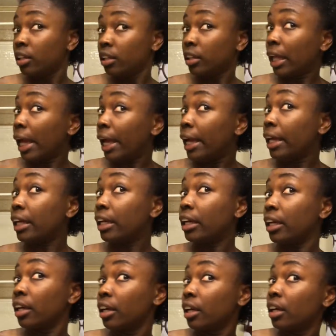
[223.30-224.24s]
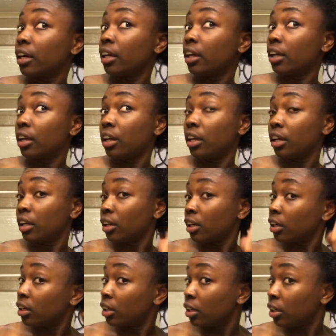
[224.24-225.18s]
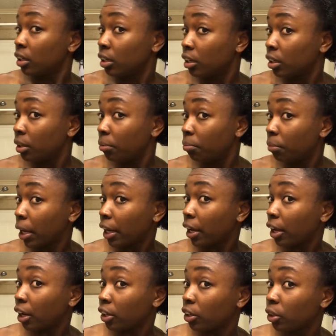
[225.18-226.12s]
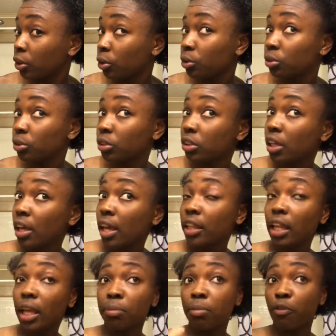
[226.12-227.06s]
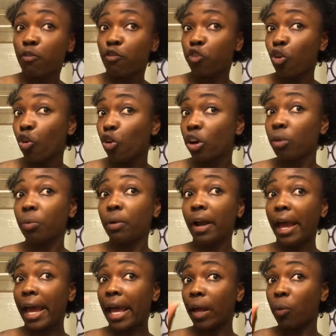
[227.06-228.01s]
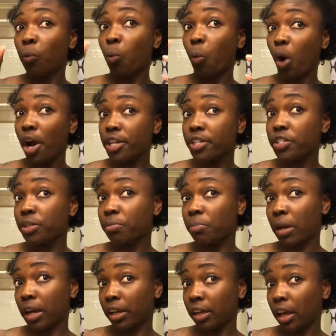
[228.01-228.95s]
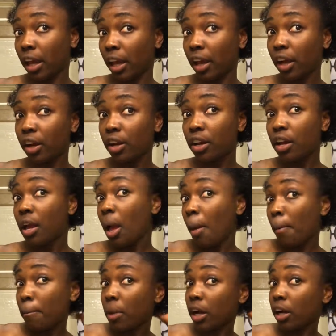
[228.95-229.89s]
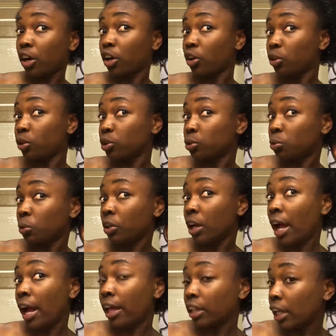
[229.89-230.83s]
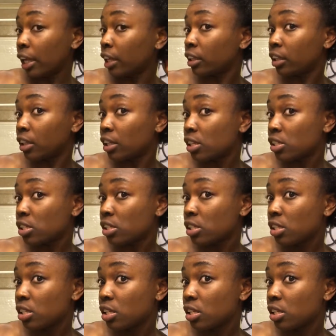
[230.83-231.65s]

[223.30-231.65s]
like my curls, like before when I had washed my hair, my curls were not like this